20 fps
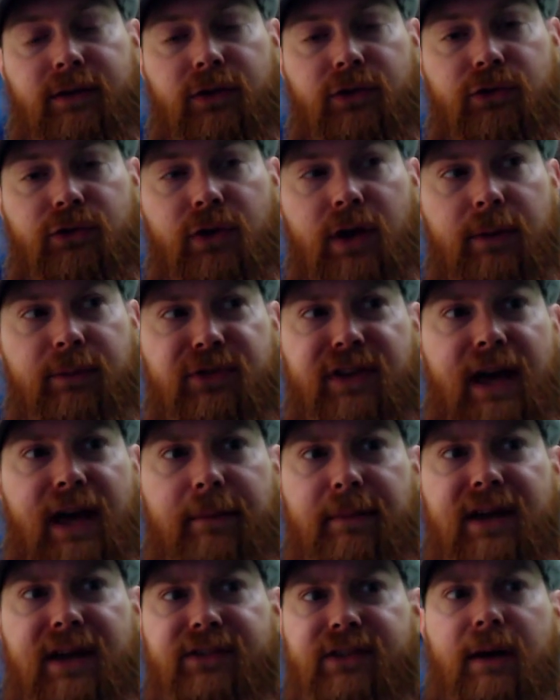stream, so
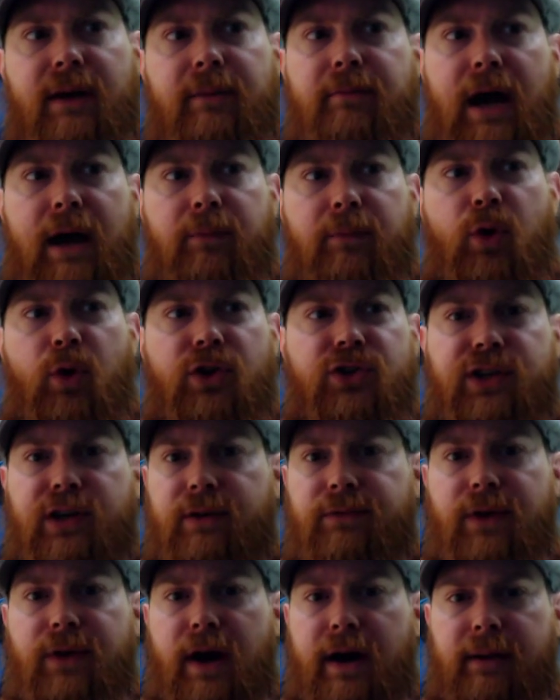that means I'm watching
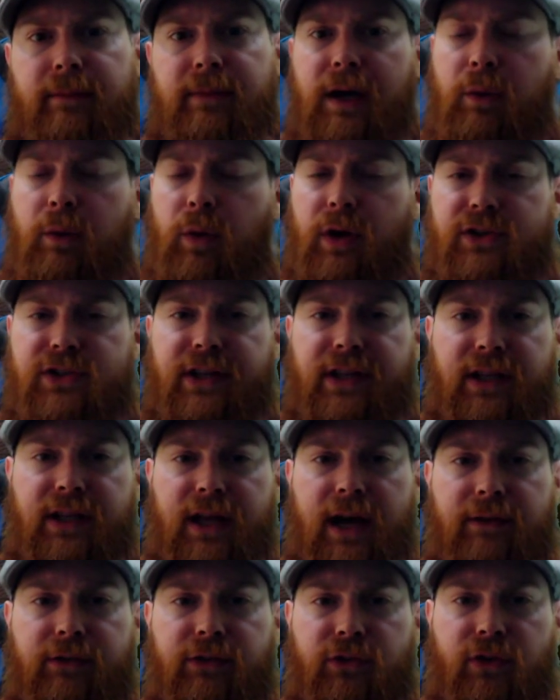a VOD. I'm not watching the
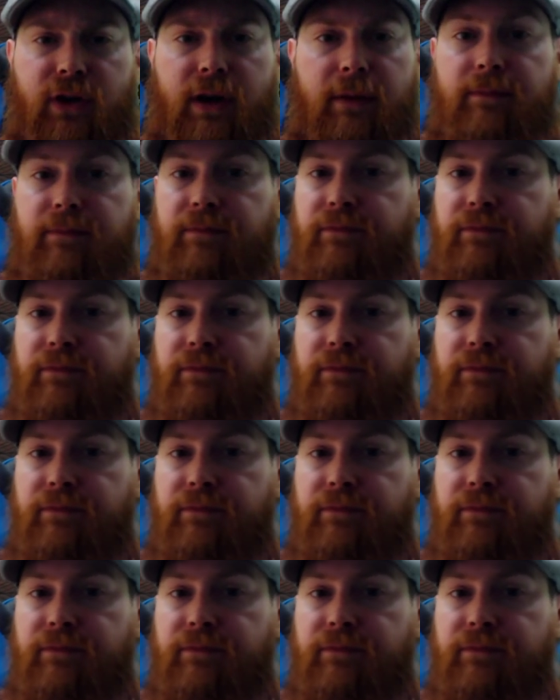live stream.